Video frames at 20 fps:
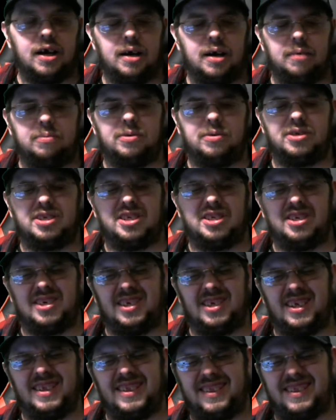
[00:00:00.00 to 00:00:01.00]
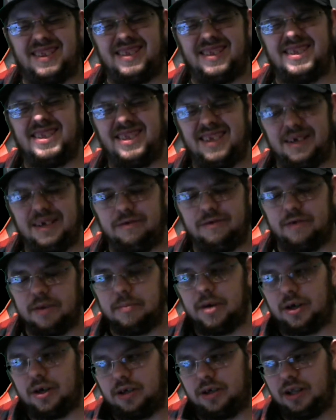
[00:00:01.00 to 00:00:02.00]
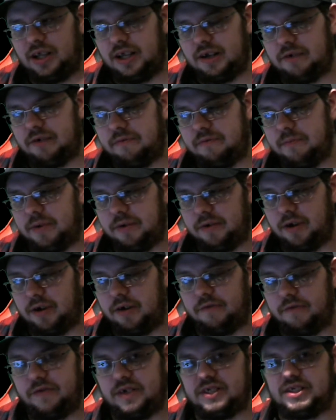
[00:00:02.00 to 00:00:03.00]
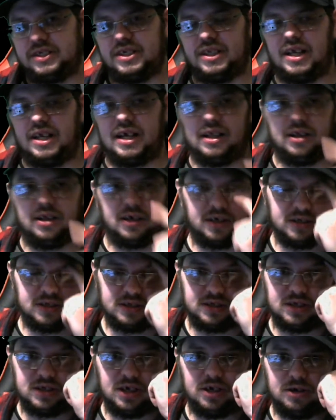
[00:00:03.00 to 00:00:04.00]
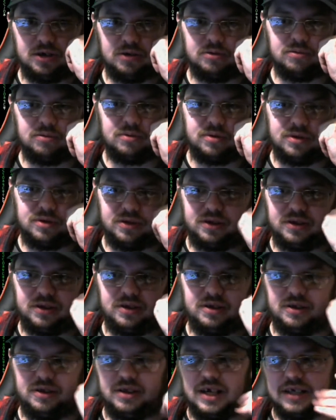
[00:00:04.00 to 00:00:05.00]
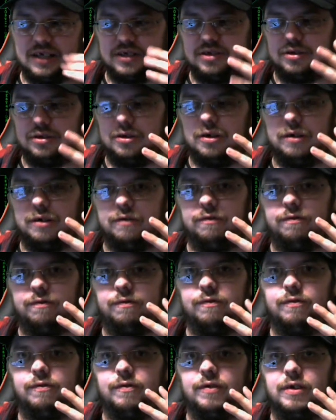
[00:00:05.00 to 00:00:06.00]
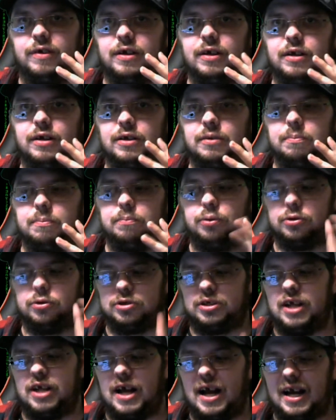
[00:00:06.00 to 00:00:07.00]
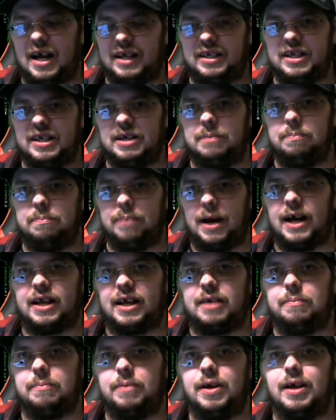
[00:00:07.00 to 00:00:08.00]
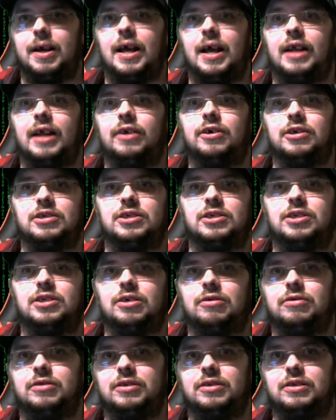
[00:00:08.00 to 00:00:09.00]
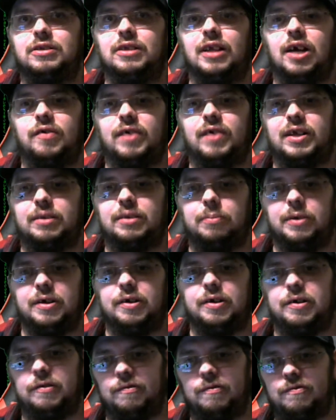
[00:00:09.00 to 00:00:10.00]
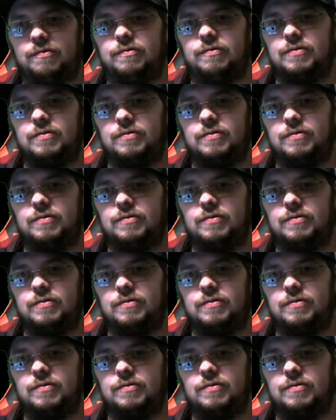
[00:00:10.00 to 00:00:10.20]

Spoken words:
what do you call it? The remodeling of my office and that lot. So that sort of pushed that idea back a bit, and also I've had a bit of,